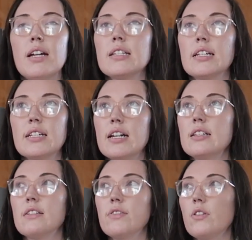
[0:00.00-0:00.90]
has like
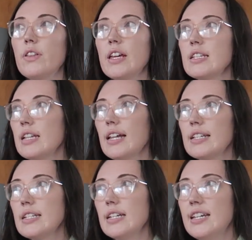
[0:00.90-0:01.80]
tons of little things he
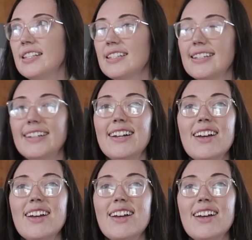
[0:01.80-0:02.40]
likes to eat.